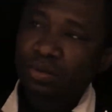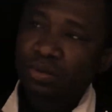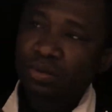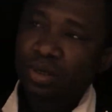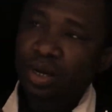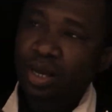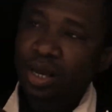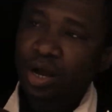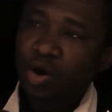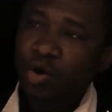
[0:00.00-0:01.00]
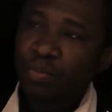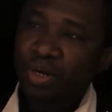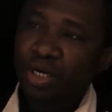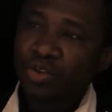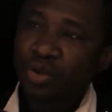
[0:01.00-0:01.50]
3
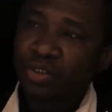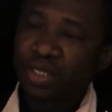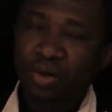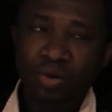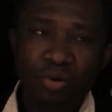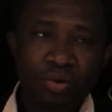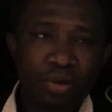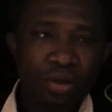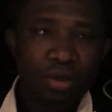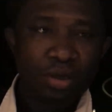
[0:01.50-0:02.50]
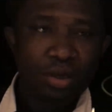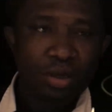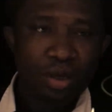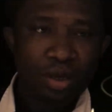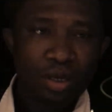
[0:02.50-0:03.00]
combination 0
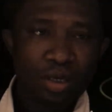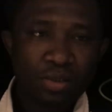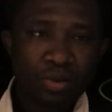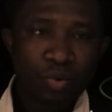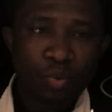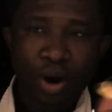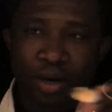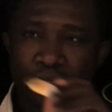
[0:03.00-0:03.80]
is 1.